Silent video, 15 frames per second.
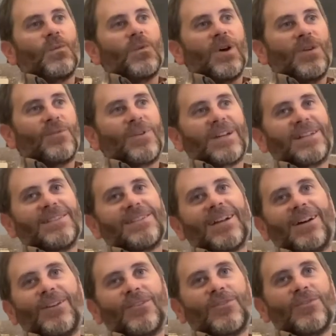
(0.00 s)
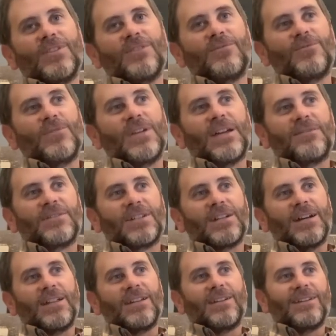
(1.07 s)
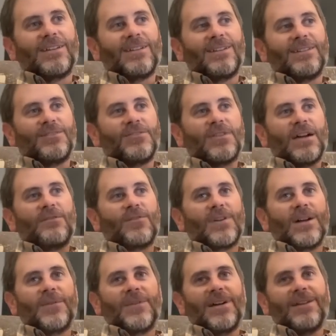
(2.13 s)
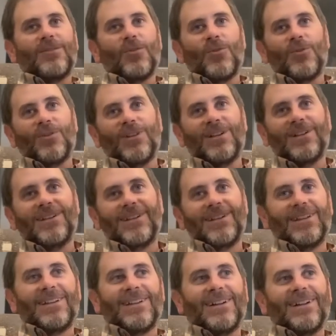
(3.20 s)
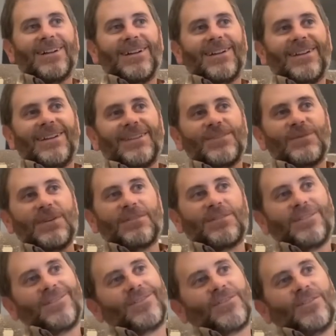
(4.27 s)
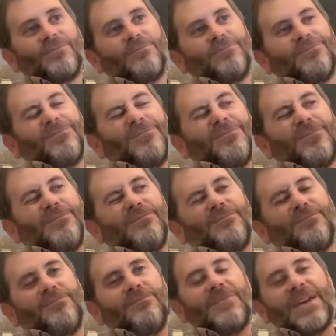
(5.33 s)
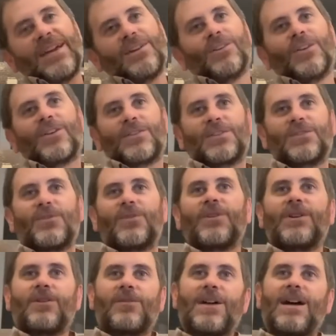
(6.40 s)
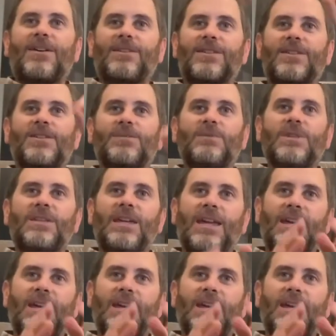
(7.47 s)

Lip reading: Unreconciled grief, we have to kind of drive around that whole, so we have to sort of mangle our story around because we